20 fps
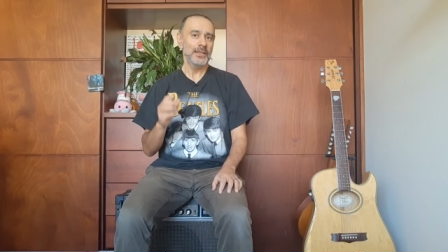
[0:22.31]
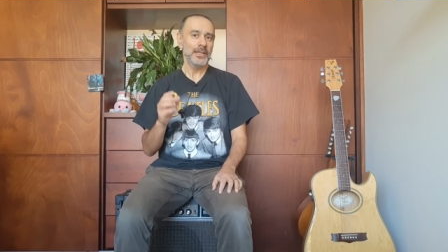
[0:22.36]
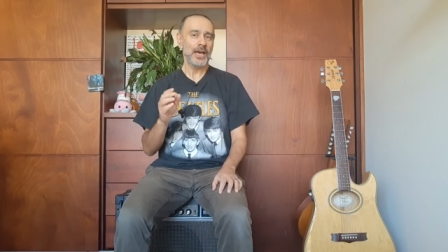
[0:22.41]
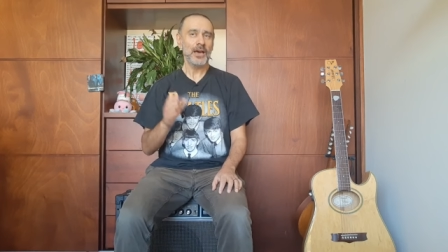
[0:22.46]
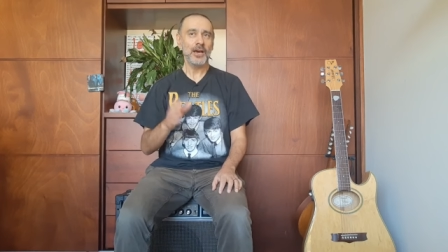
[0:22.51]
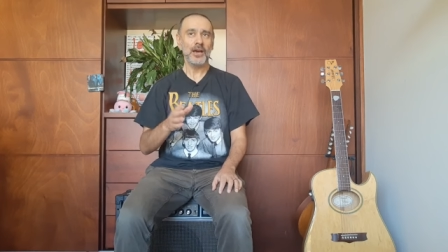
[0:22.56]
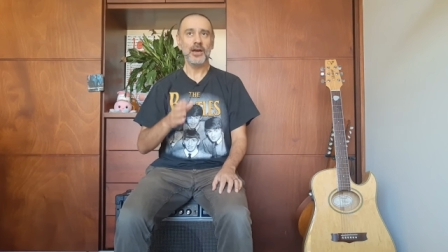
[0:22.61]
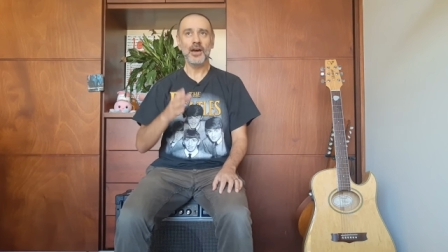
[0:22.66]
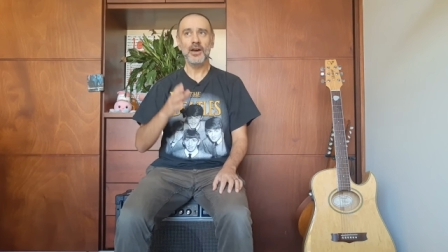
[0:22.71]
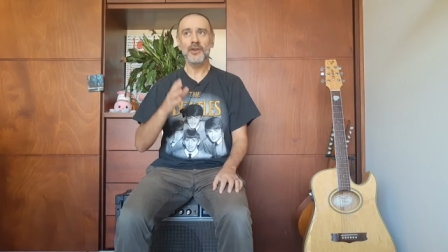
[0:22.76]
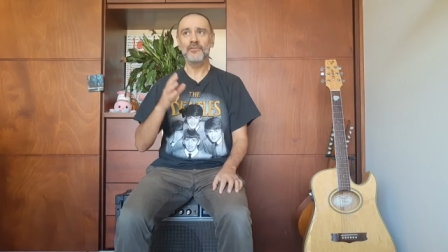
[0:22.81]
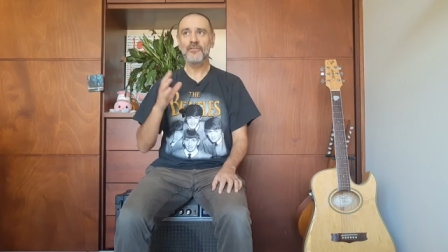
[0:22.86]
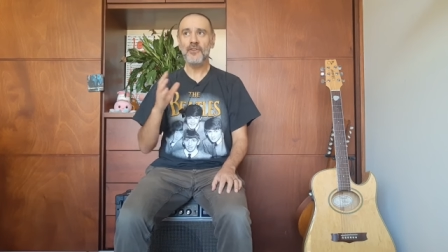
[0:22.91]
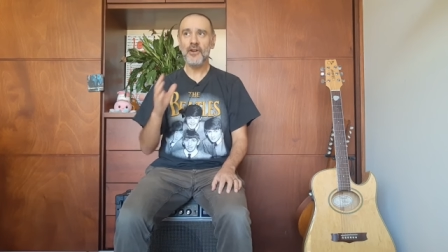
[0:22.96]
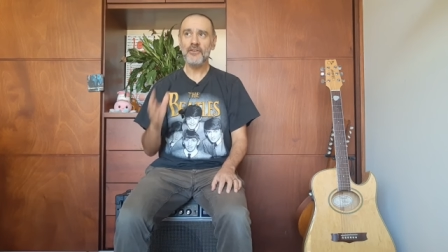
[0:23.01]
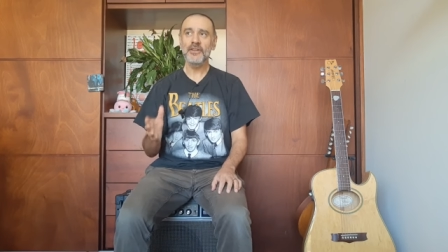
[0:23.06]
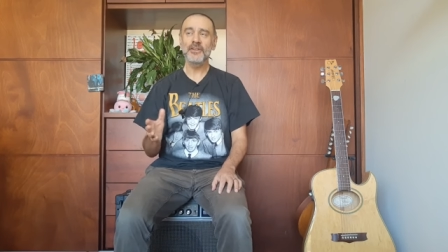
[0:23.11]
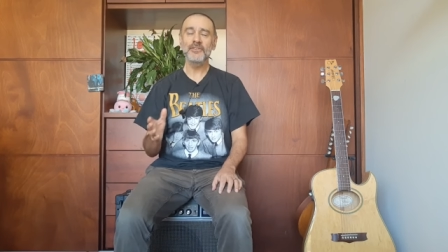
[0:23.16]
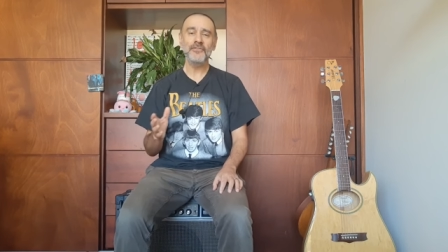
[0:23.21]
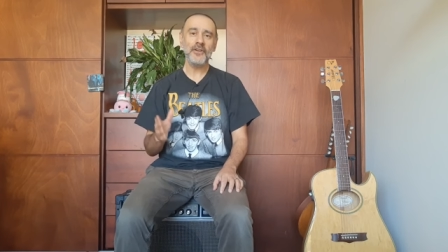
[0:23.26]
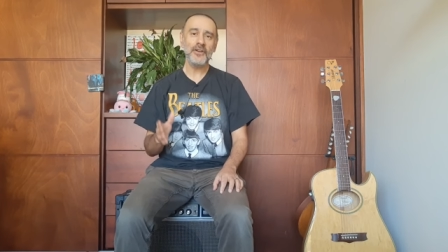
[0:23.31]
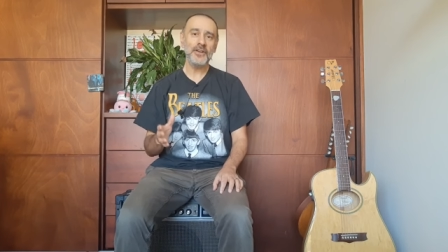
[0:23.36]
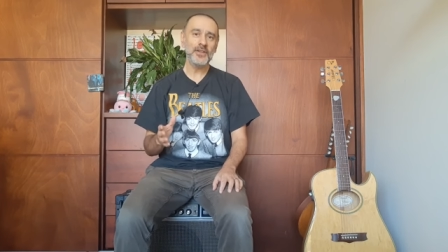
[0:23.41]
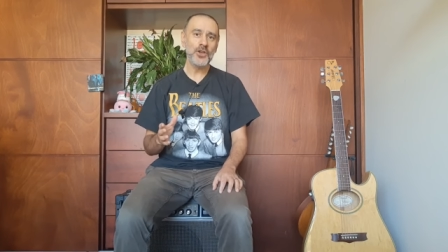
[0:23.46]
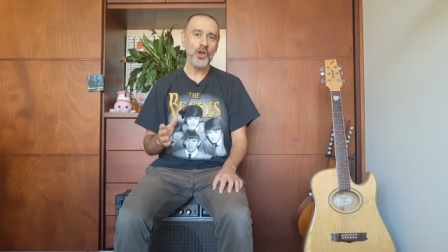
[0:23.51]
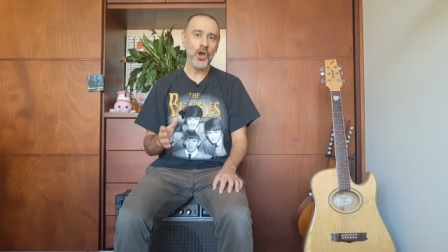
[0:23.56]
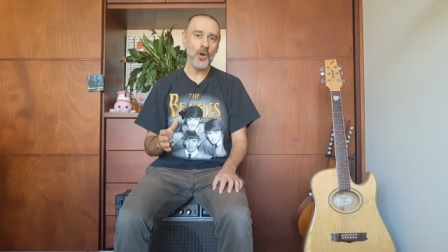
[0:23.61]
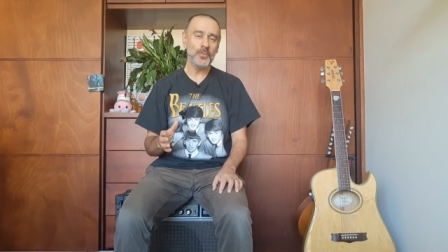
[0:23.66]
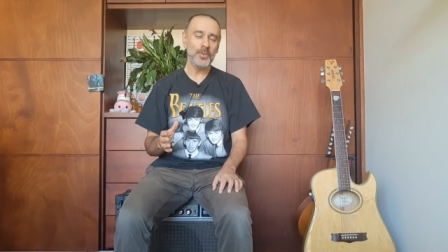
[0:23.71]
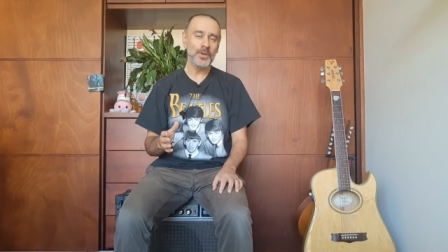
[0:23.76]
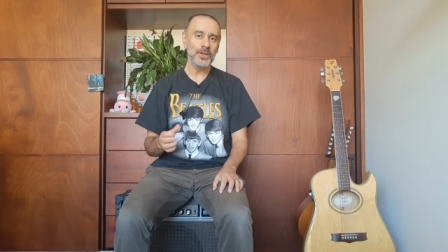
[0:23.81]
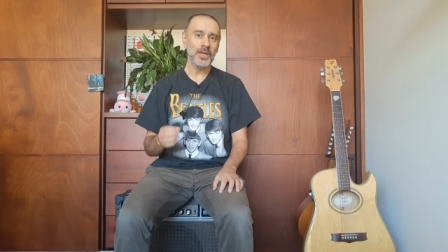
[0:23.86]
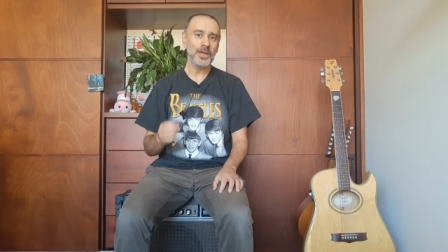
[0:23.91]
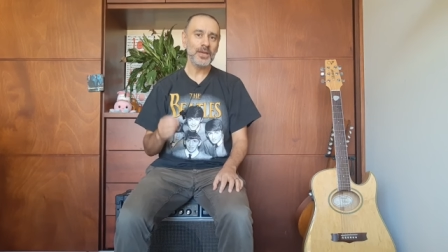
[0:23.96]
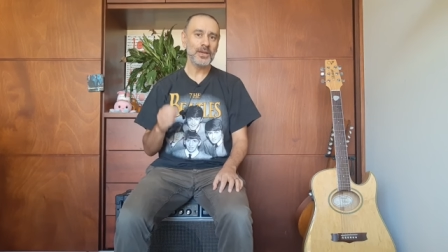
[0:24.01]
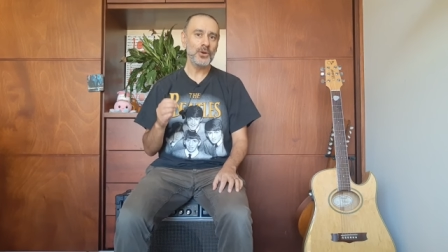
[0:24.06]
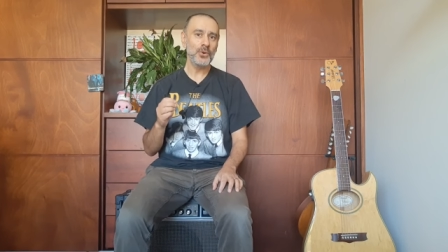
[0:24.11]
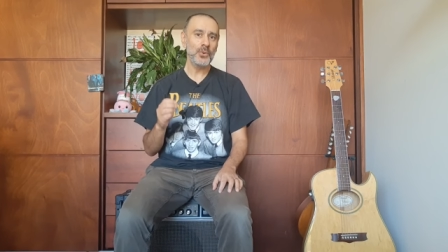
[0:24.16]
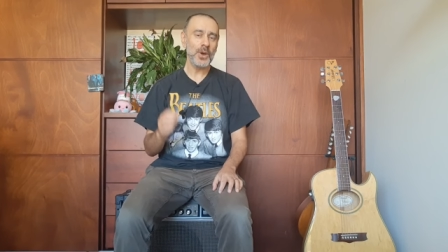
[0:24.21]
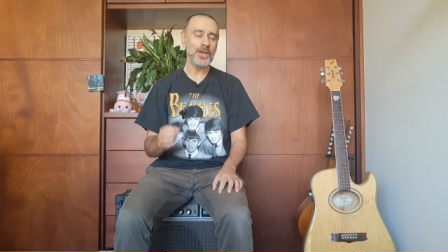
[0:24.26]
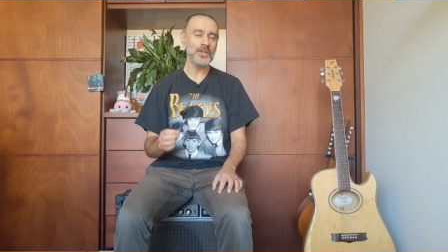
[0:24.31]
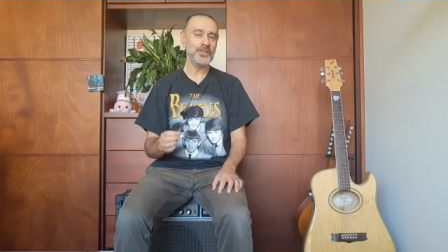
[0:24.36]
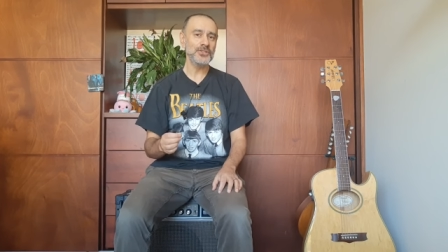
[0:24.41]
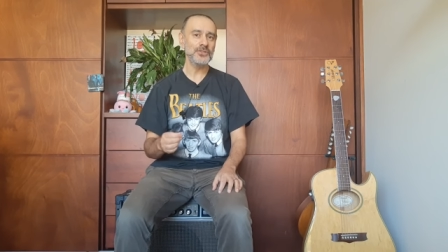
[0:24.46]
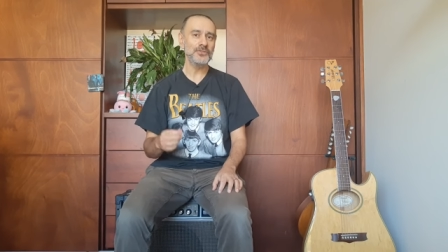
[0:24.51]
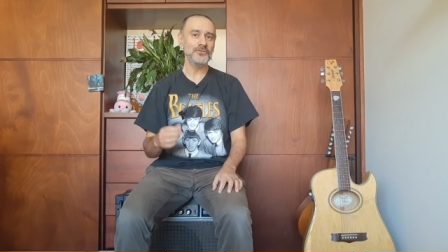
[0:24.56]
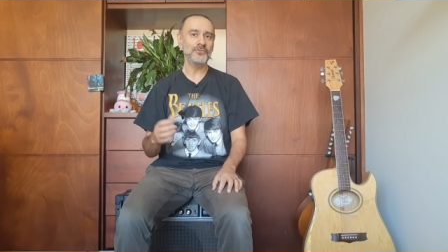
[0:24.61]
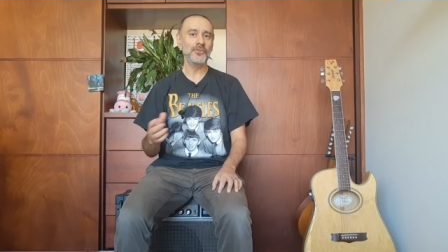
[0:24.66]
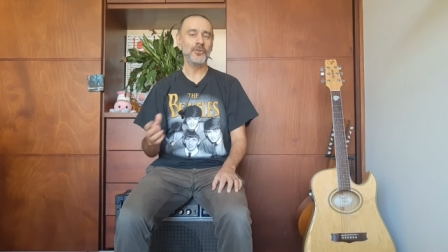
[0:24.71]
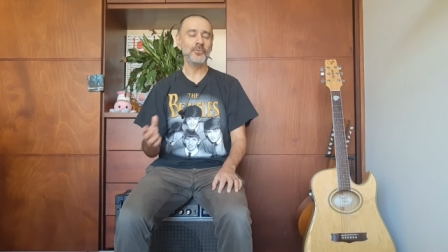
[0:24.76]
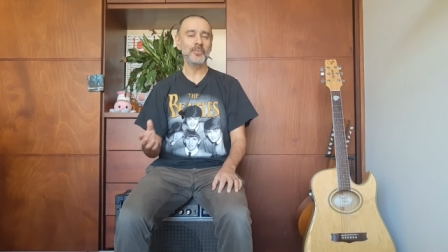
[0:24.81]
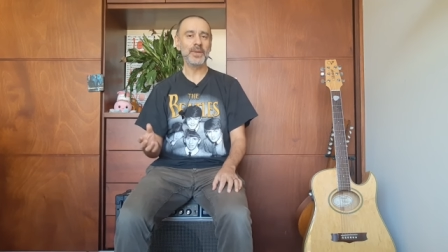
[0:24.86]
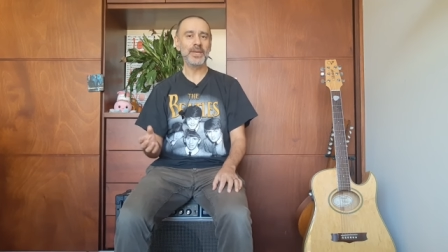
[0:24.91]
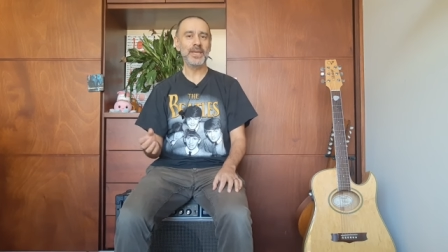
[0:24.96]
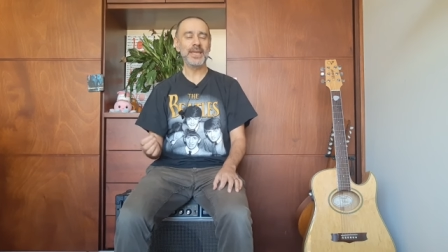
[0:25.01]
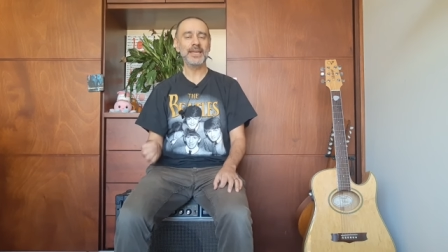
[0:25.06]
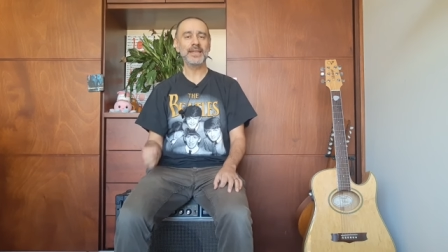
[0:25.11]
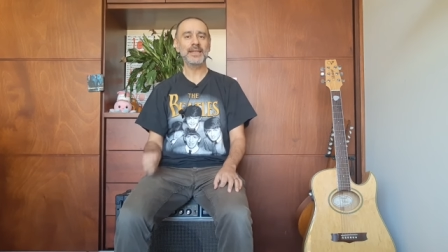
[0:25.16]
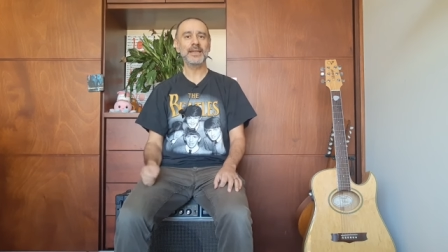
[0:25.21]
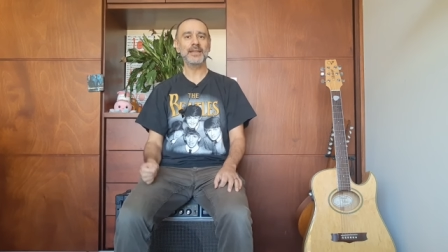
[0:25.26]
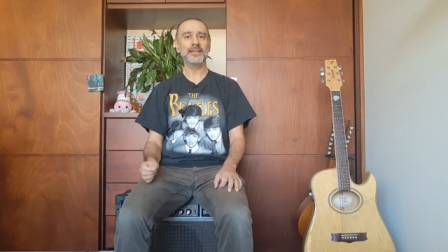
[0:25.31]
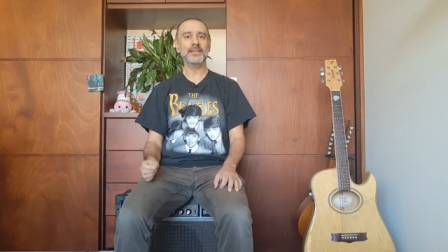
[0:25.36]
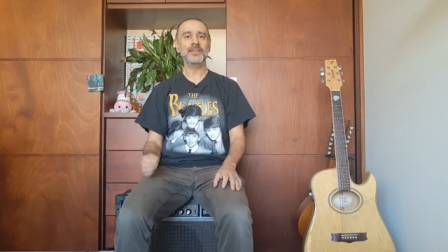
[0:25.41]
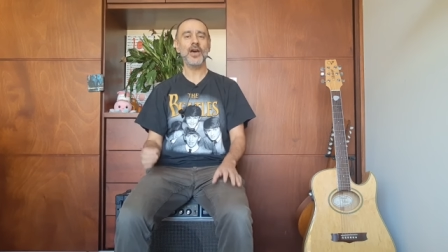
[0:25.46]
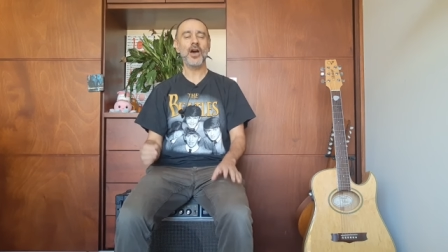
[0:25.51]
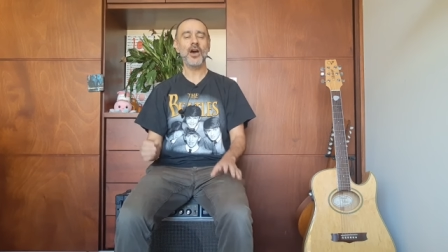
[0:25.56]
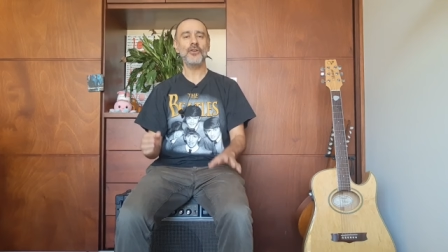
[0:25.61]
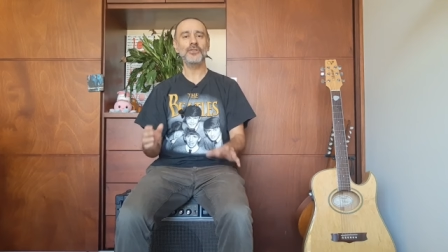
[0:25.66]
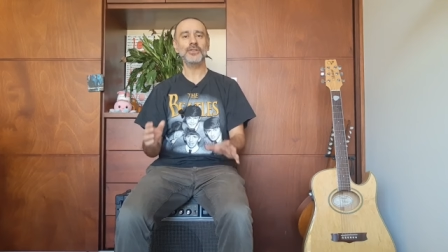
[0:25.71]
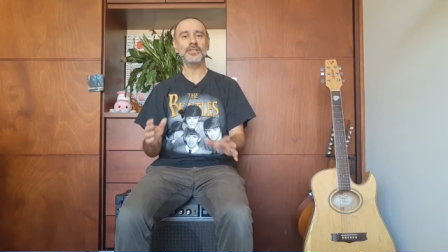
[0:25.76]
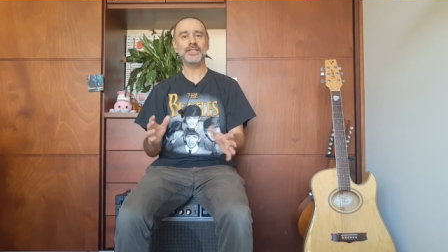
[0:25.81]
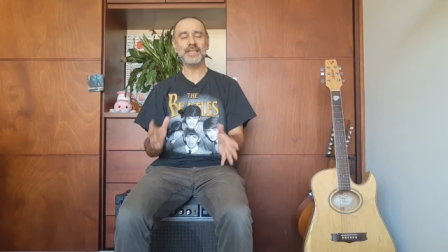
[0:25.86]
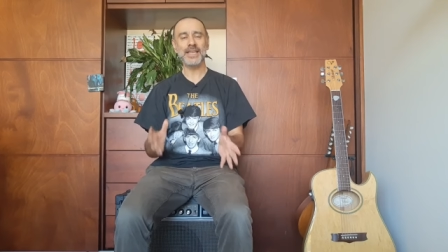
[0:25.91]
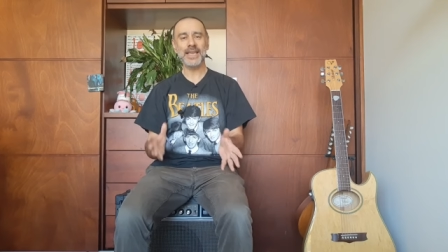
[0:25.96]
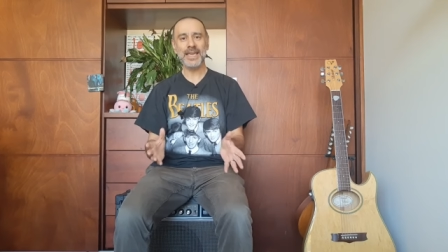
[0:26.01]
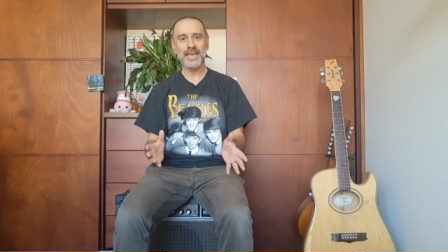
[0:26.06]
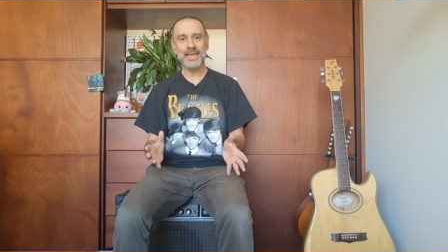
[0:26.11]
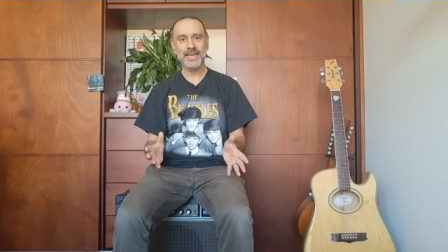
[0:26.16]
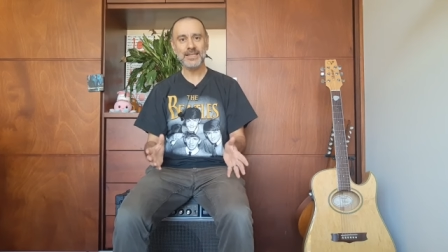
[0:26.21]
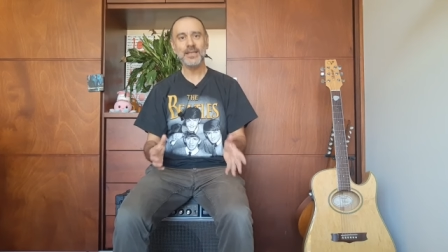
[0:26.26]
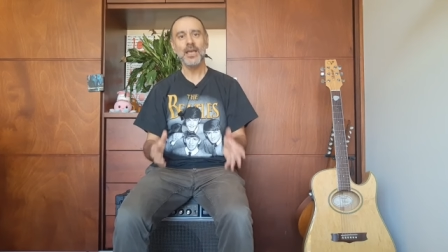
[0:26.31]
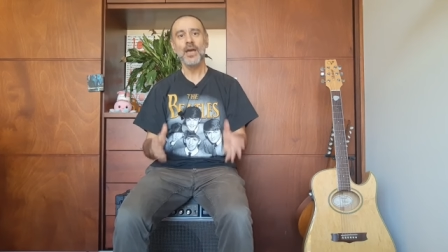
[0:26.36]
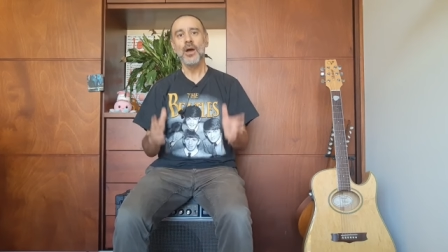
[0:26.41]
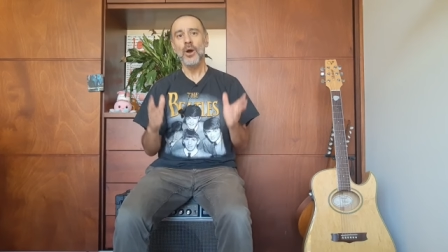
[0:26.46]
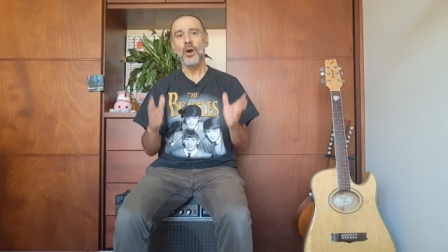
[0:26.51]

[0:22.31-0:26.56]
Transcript: Now, a very, very common question from beginner guitarists is,